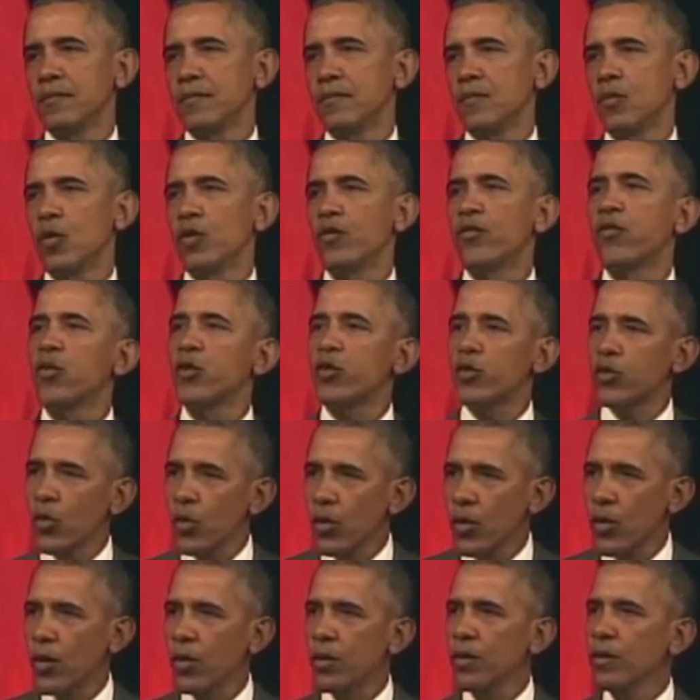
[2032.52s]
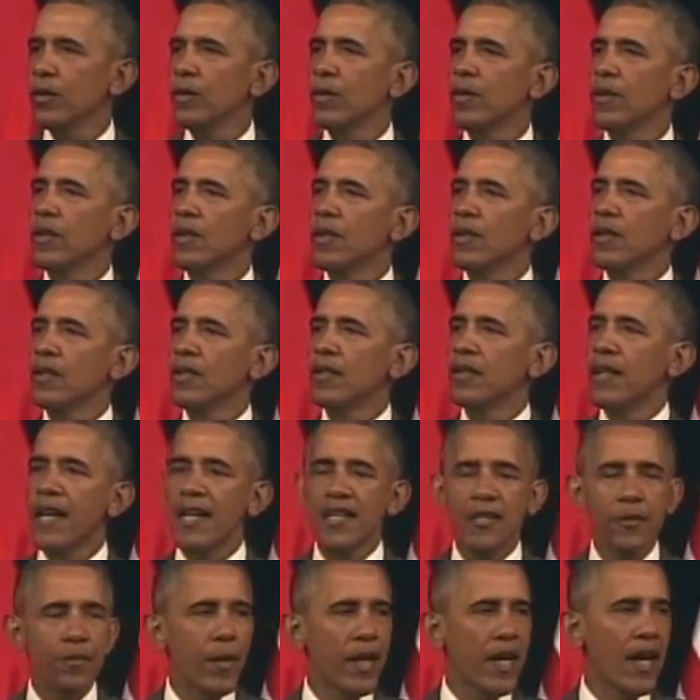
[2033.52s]
Un futuro de
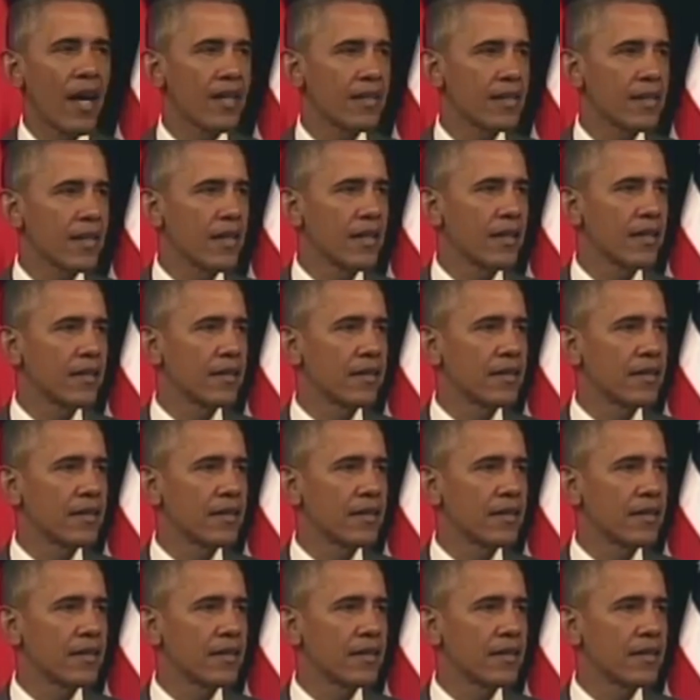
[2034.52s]
esperanza.